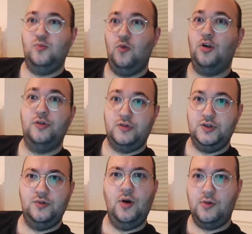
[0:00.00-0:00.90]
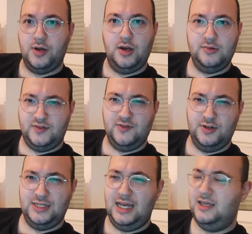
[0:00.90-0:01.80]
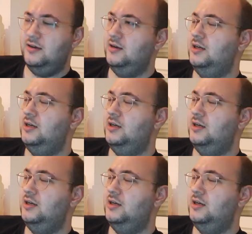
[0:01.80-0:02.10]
1 or 2 Oreos for a day.